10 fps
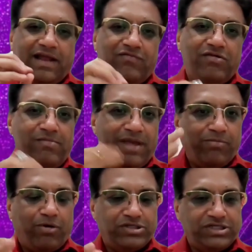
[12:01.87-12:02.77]
it will
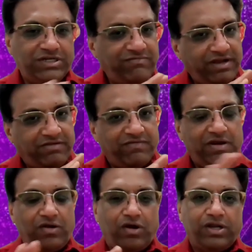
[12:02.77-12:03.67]
make positive. It
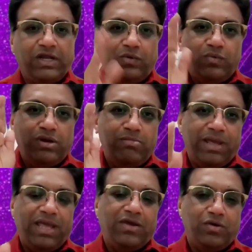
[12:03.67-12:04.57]
will not. It will
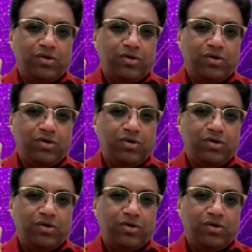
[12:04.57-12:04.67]
make